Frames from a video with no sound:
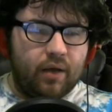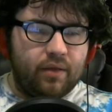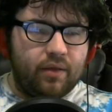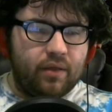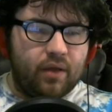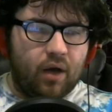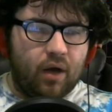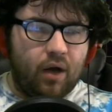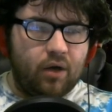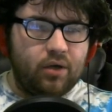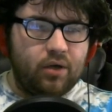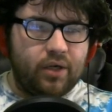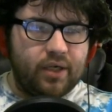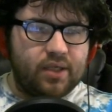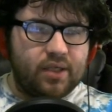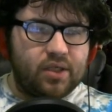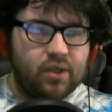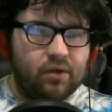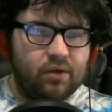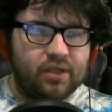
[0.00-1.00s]
the Hungering
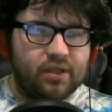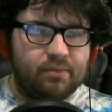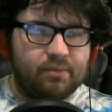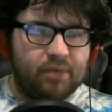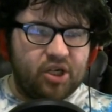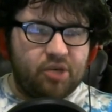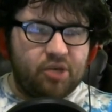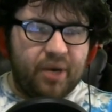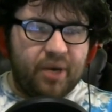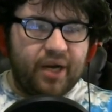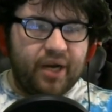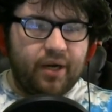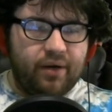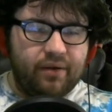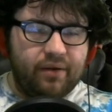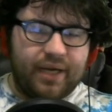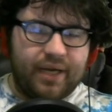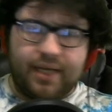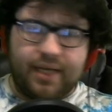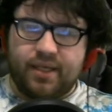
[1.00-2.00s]
Soul is much bigger.
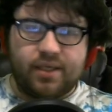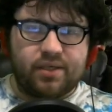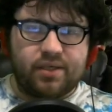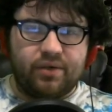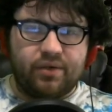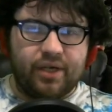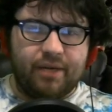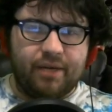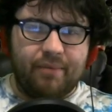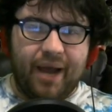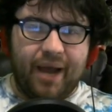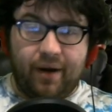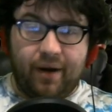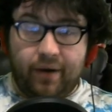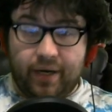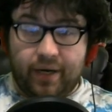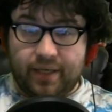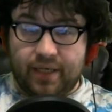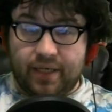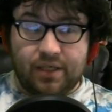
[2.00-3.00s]
That doesn't really matter.
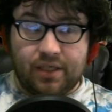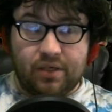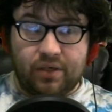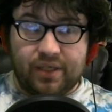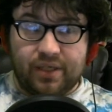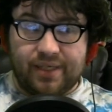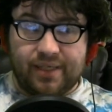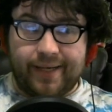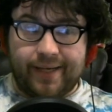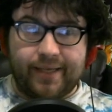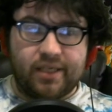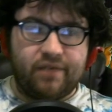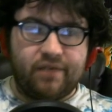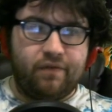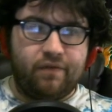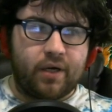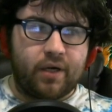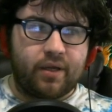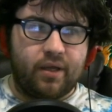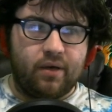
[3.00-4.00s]
It does look sick as
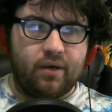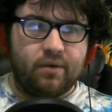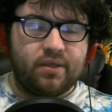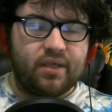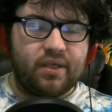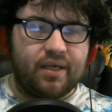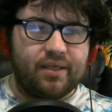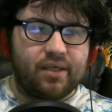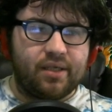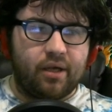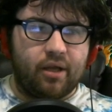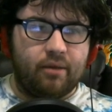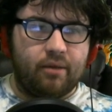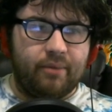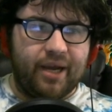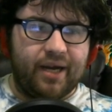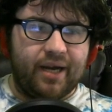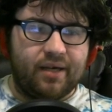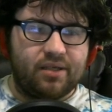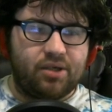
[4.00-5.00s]
fuck though, so that's all that
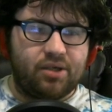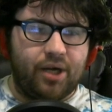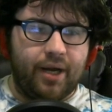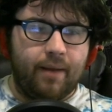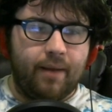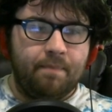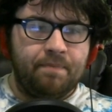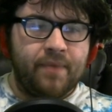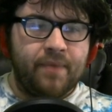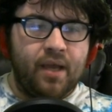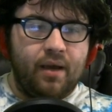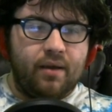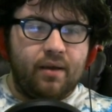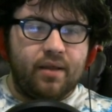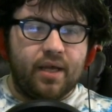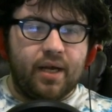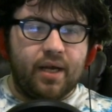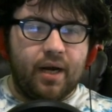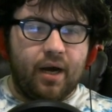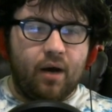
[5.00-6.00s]
matters, right?
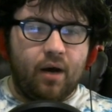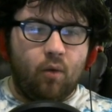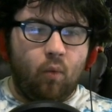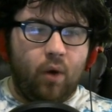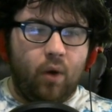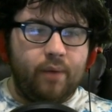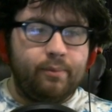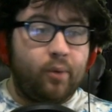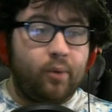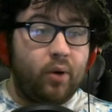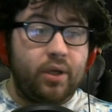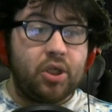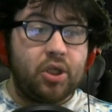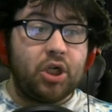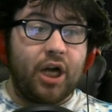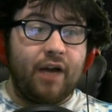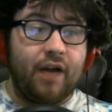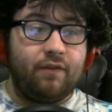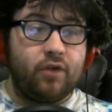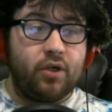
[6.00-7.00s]
Then 1 point
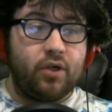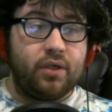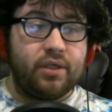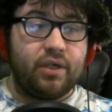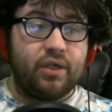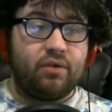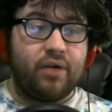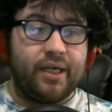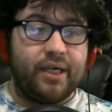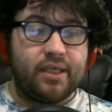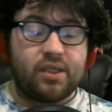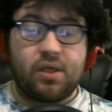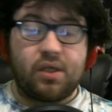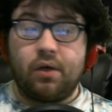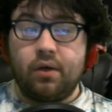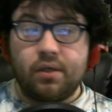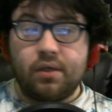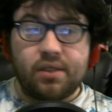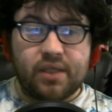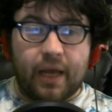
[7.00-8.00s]
travel into Great
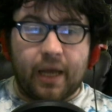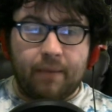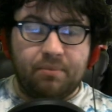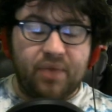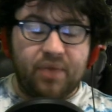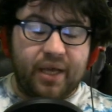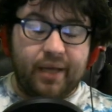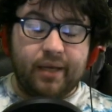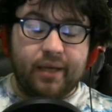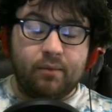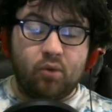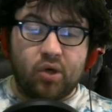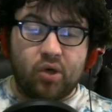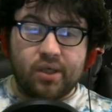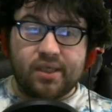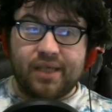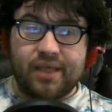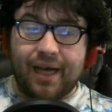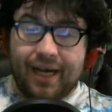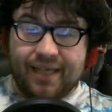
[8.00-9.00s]
Soul. Same thing. More
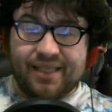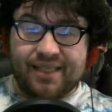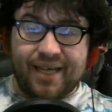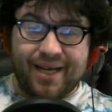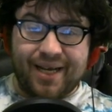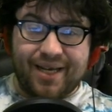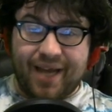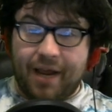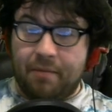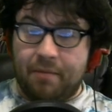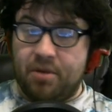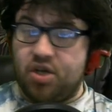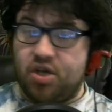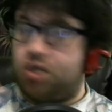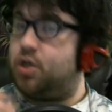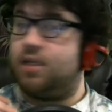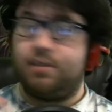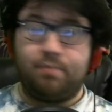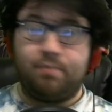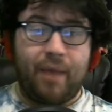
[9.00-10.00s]
size, hit damage.
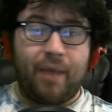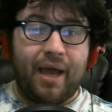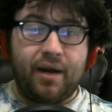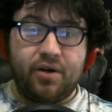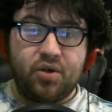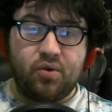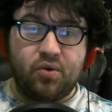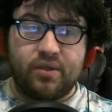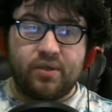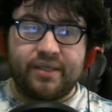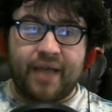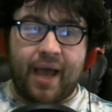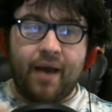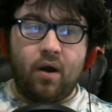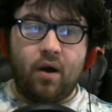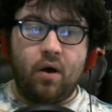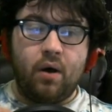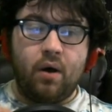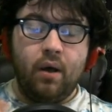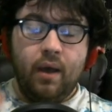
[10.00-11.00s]
Doesn't matter to us at
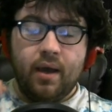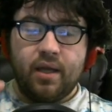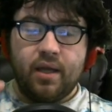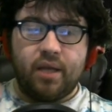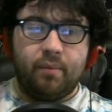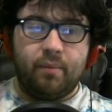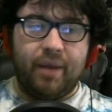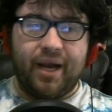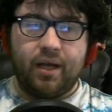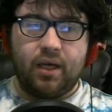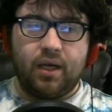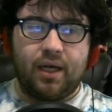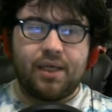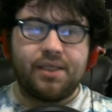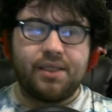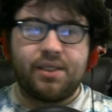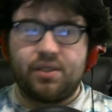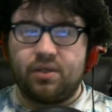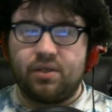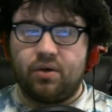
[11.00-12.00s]
all. The mana
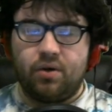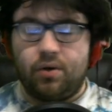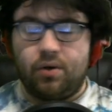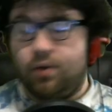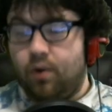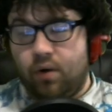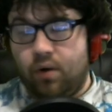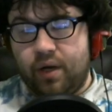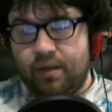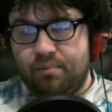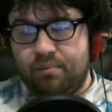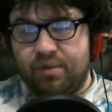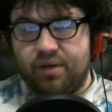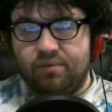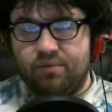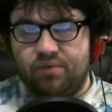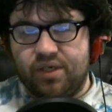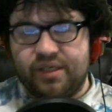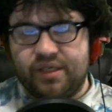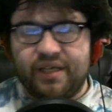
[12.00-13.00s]
cost is a little annoying,
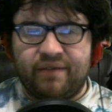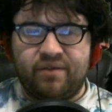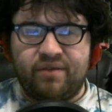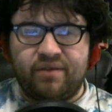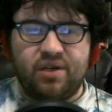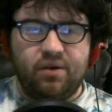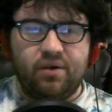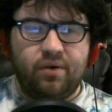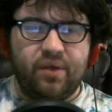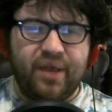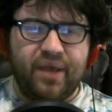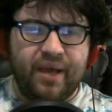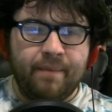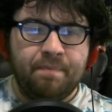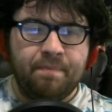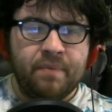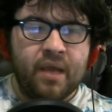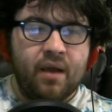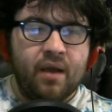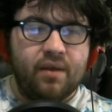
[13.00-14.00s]
but we just have to deal with it.
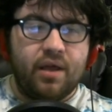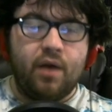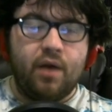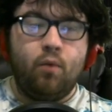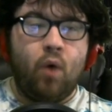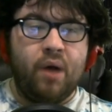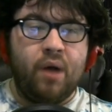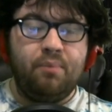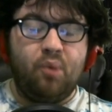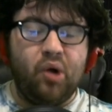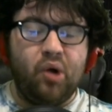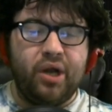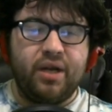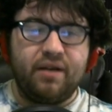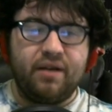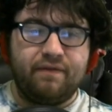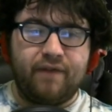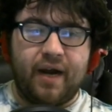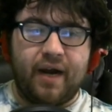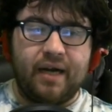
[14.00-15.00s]
Then 1 point
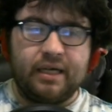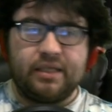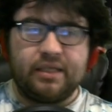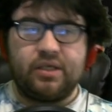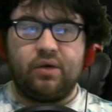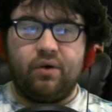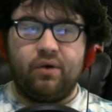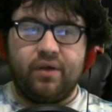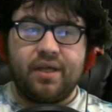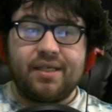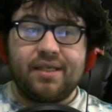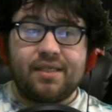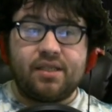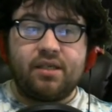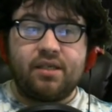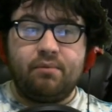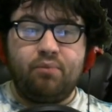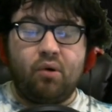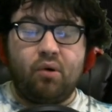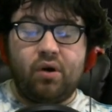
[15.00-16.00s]
into Fire Skull. This is
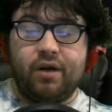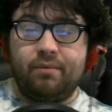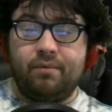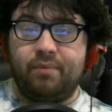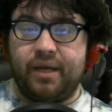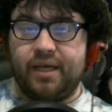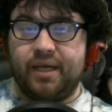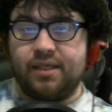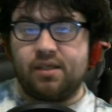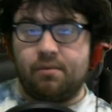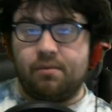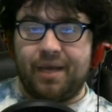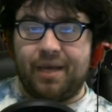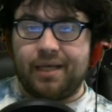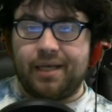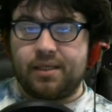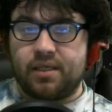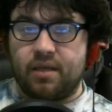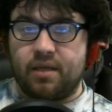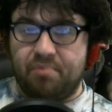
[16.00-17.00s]
important because it
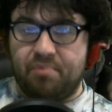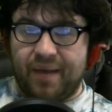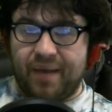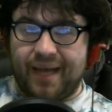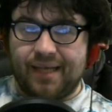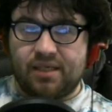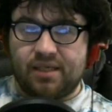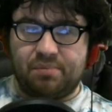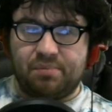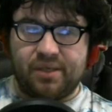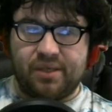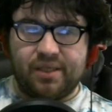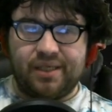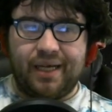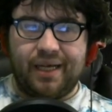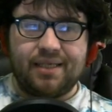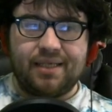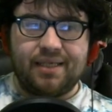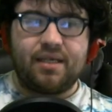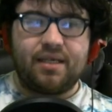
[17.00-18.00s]
makes the base
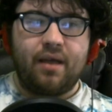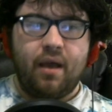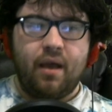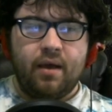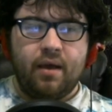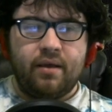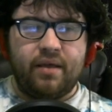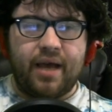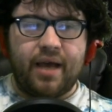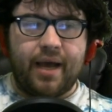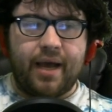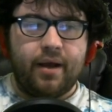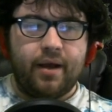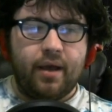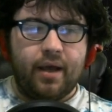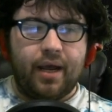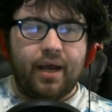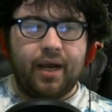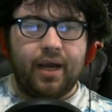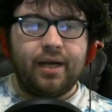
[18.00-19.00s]
possess that
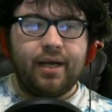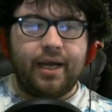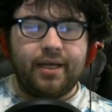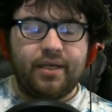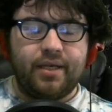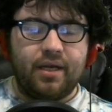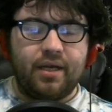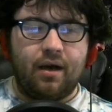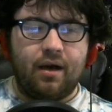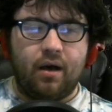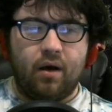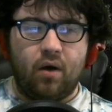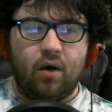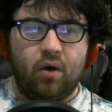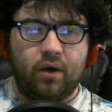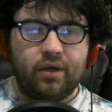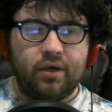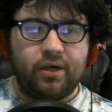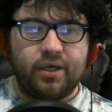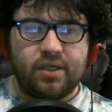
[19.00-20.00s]
Ignite
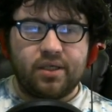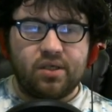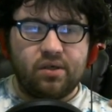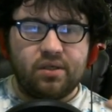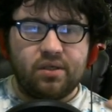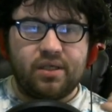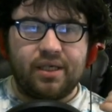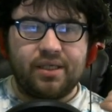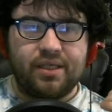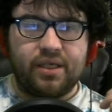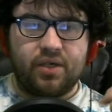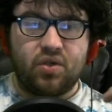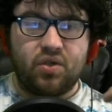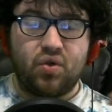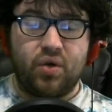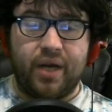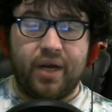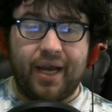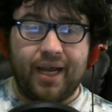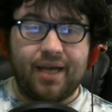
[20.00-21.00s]
Hungering Souls does
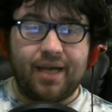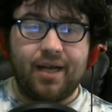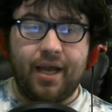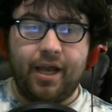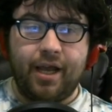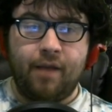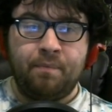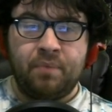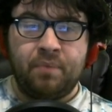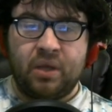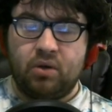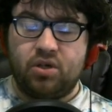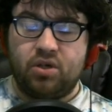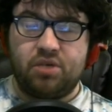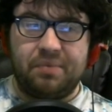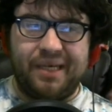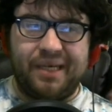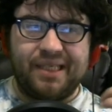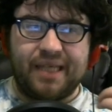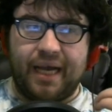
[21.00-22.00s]
into an Ignite, which
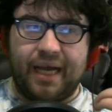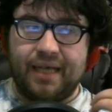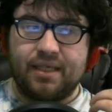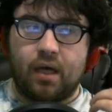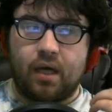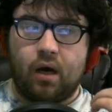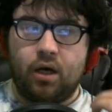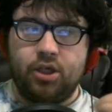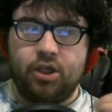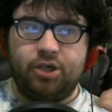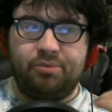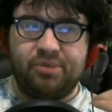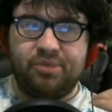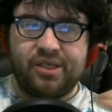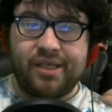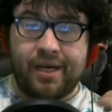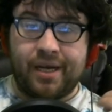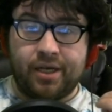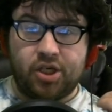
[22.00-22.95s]
means it has a 100%